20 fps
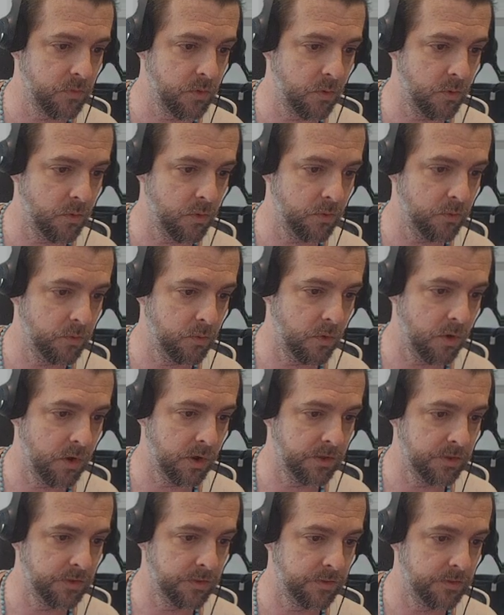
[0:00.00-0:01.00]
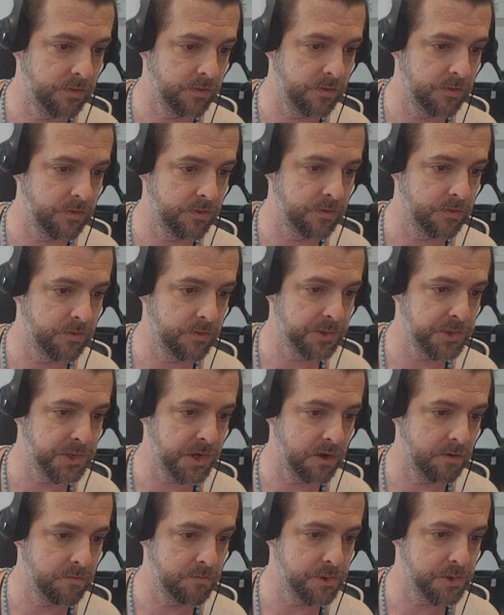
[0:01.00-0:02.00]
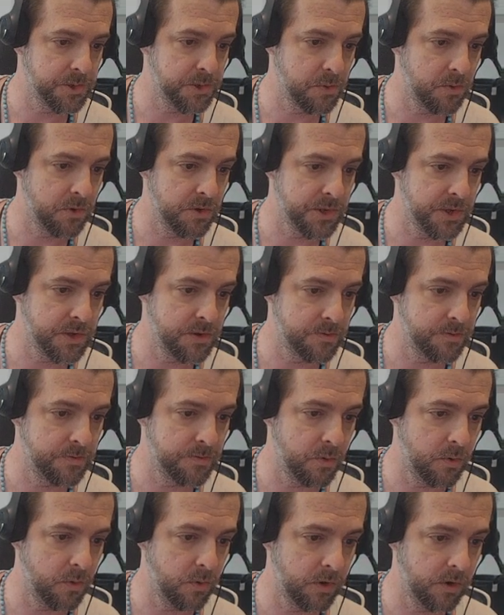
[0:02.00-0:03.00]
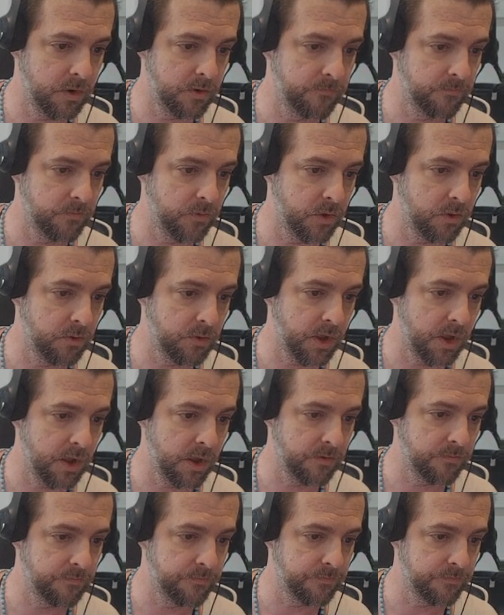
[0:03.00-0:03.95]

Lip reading: or 1 times 24, okay?